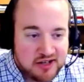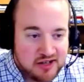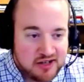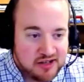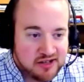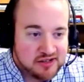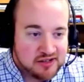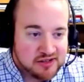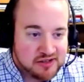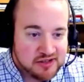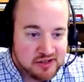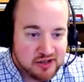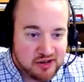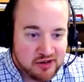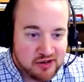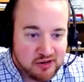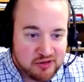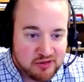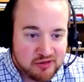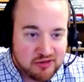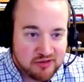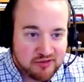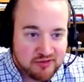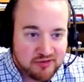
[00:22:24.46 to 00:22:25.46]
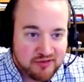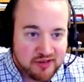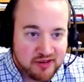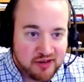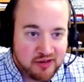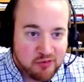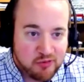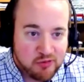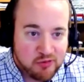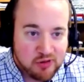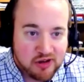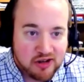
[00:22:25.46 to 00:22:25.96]
So
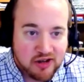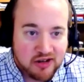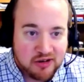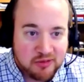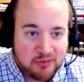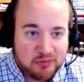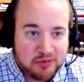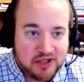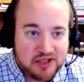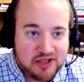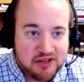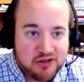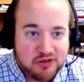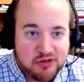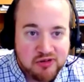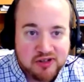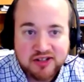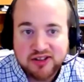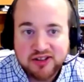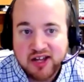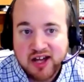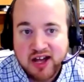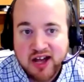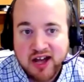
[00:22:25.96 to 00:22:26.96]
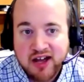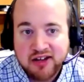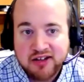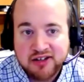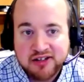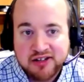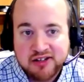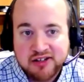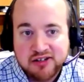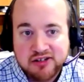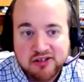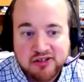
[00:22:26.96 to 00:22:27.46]
we're going to be doing that
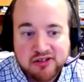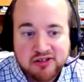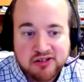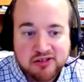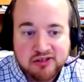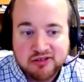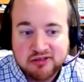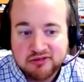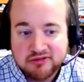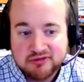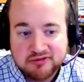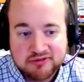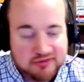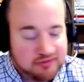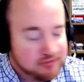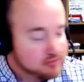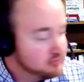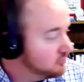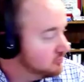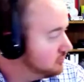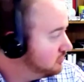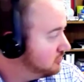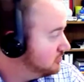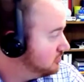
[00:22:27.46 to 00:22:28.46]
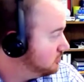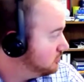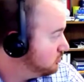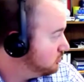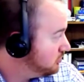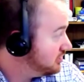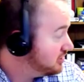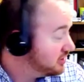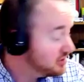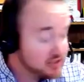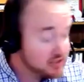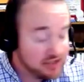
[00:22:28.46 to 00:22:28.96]
here
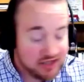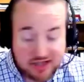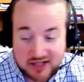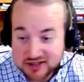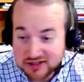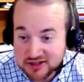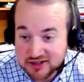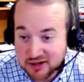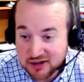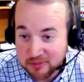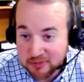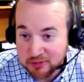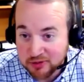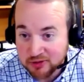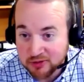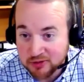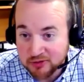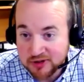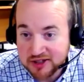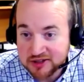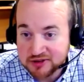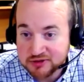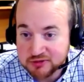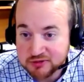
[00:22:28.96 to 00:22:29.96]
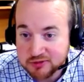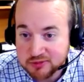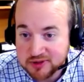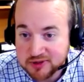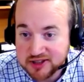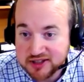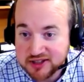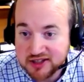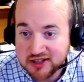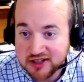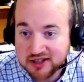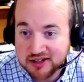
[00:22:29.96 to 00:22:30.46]
within the next couple of weeks. We'll
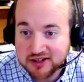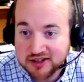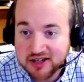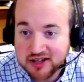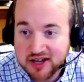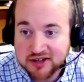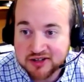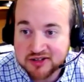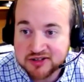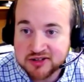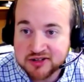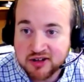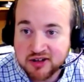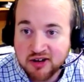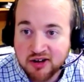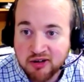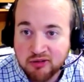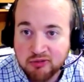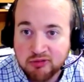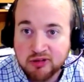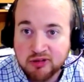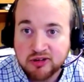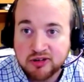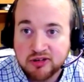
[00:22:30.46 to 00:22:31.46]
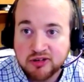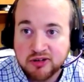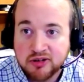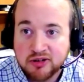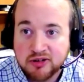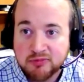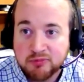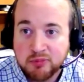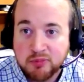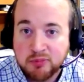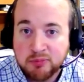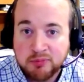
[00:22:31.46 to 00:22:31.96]
be getting that installed. We're doing
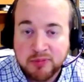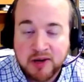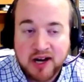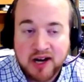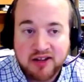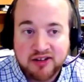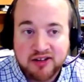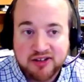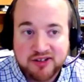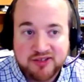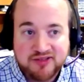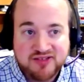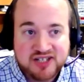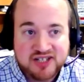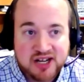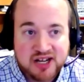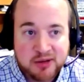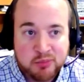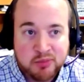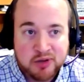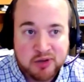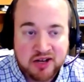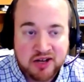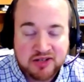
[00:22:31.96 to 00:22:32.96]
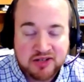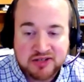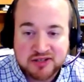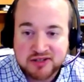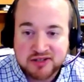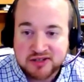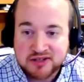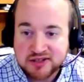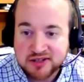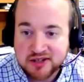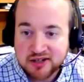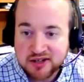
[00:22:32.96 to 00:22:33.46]
a pilot of 10
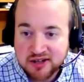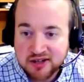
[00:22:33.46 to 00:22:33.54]
buses